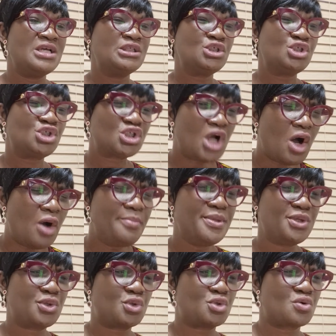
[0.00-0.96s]
shall
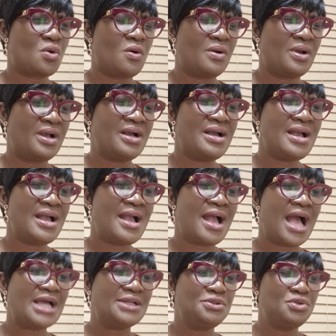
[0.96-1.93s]
be strong
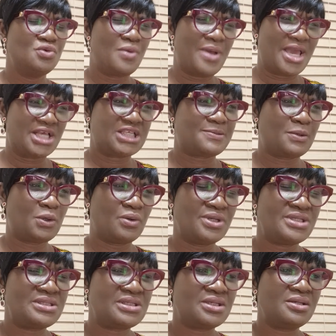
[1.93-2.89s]
and do
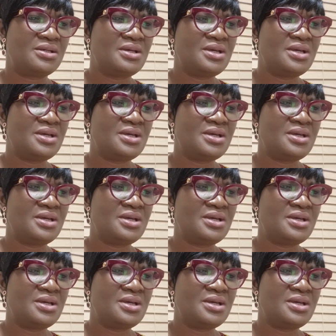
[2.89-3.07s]
exploit."